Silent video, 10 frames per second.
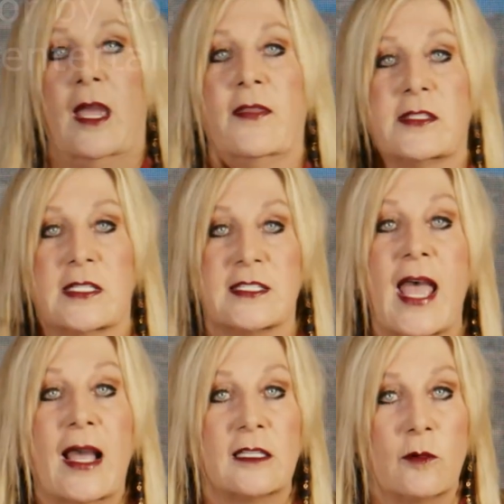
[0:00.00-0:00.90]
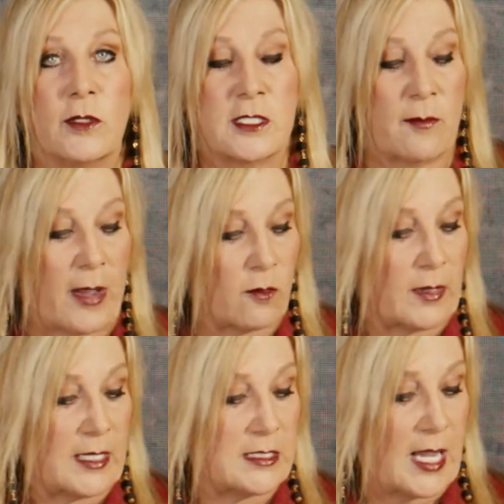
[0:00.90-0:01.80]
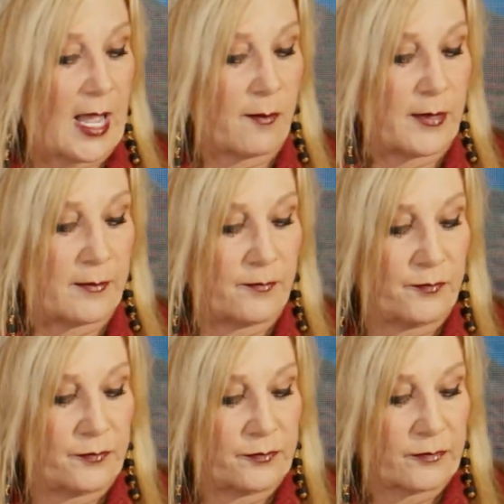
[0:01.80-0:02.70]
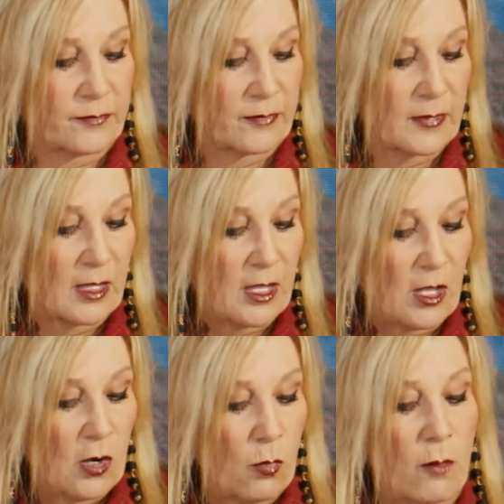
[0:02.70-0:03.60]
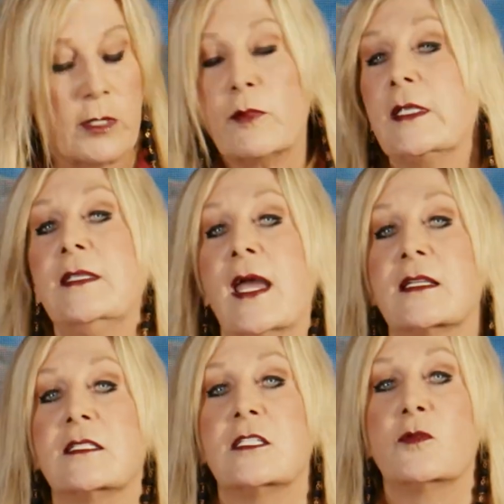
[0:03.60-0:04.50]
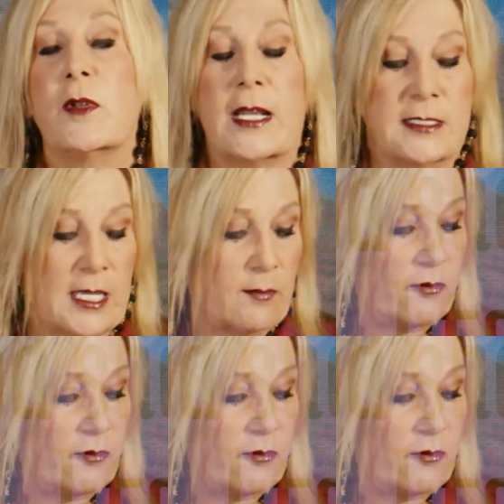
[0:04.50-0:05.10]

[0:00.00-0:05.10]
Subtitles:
And that's exactly what's about ready to happen. What we read next is what I said